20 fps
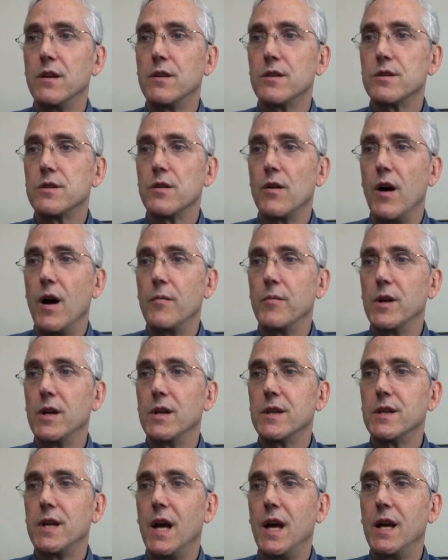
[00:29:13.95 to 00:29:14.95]
So I'm going
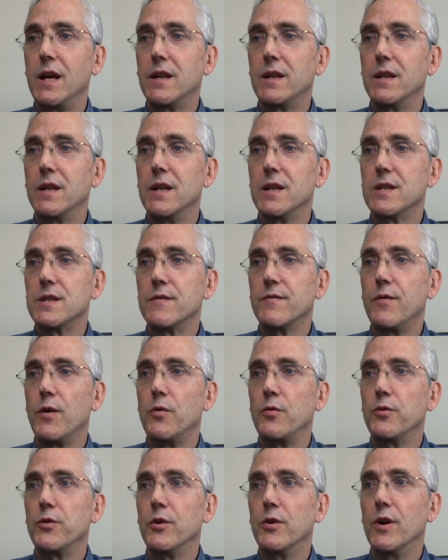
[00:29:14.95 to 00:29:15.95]
to take this
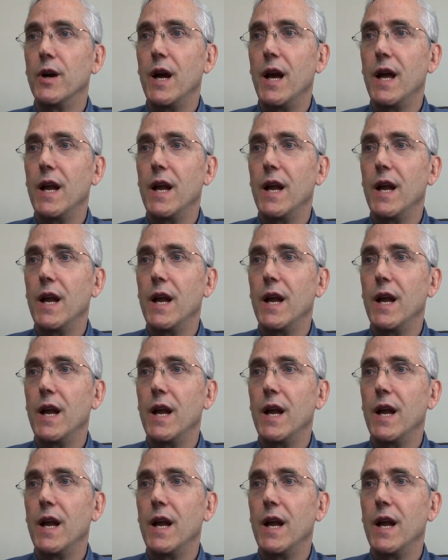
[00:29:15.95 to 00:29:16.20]
folder